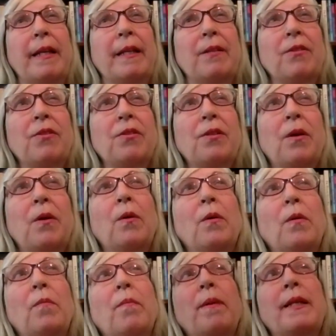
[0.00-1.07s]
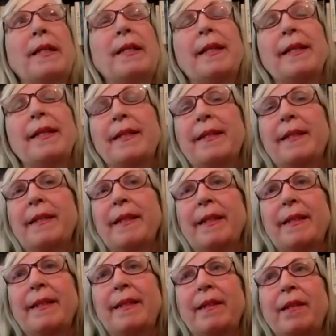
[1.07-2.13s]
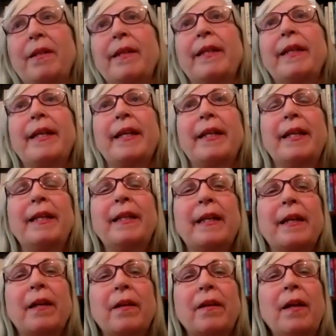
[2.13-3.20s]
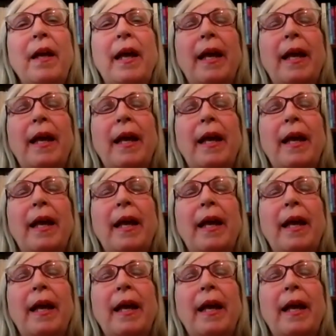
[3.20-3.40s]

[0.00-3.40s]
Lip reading: so, but it's getting there.